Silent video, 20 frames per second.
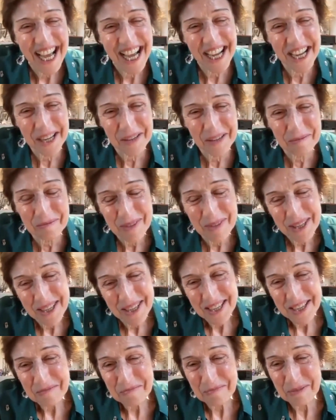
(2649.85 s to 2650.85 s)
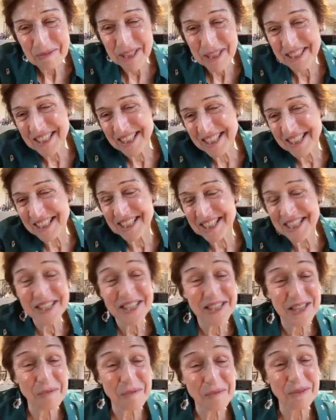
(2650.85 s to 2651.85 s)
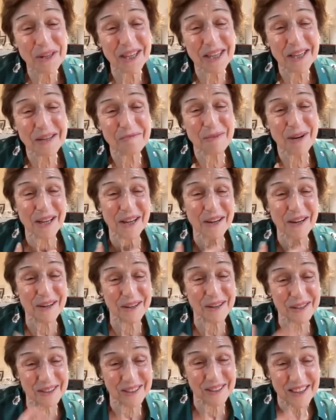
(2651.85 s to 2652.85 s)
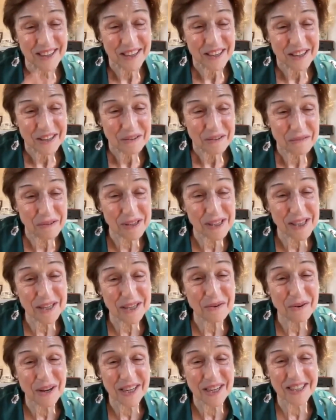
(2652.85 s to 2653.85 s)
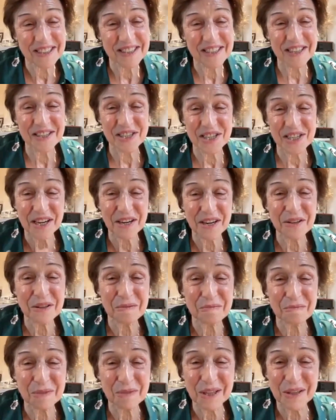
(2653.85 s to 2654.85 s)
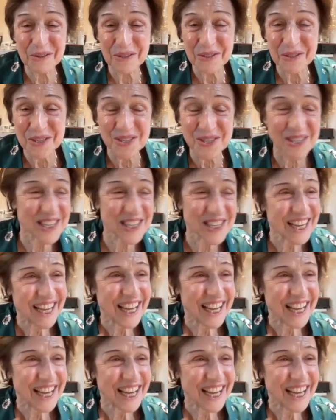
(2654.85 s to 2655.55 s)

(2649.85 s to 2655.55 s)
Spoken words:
But just something in my heart really wanted to share them, because